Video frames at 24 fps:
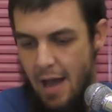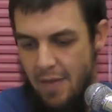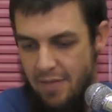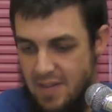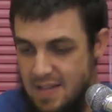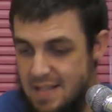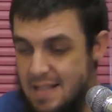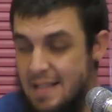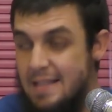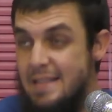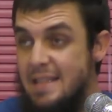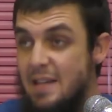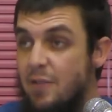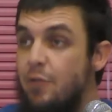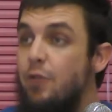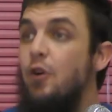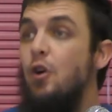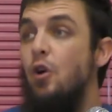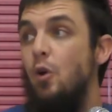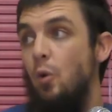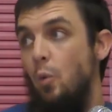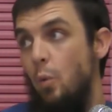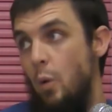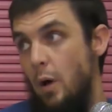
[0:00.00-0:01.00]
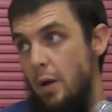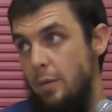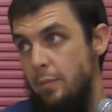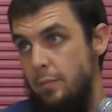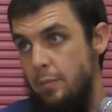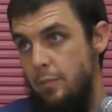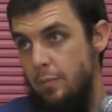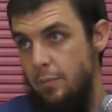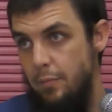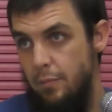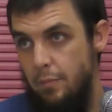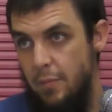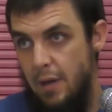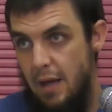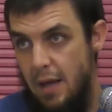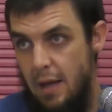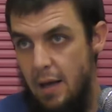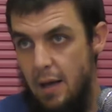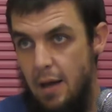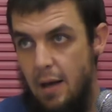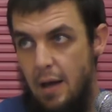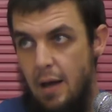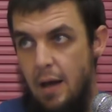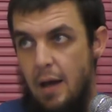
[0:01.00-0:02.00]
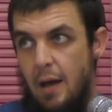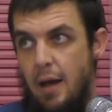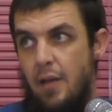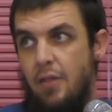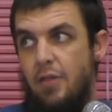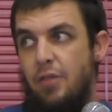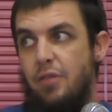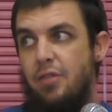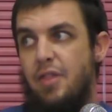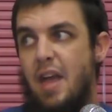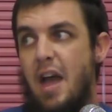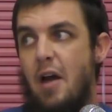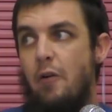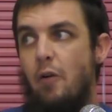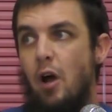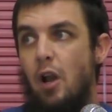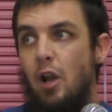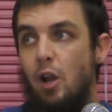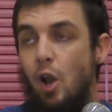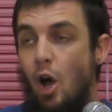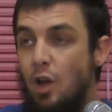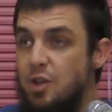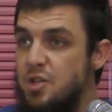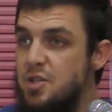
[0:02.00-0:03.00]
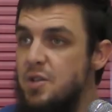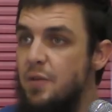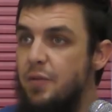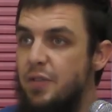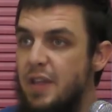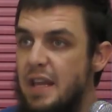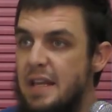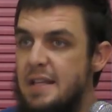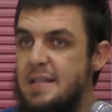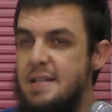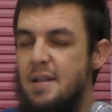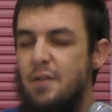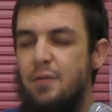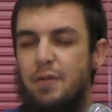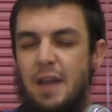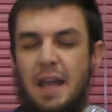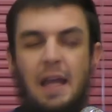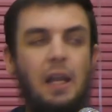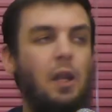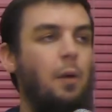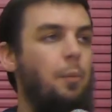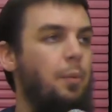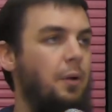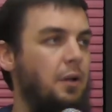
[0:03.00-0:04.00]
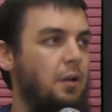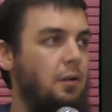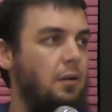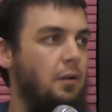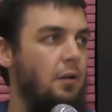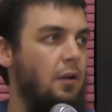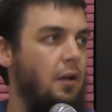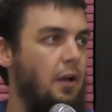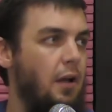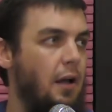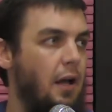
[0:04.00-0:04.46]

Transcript: And this is a difficult one. There are lots of things available,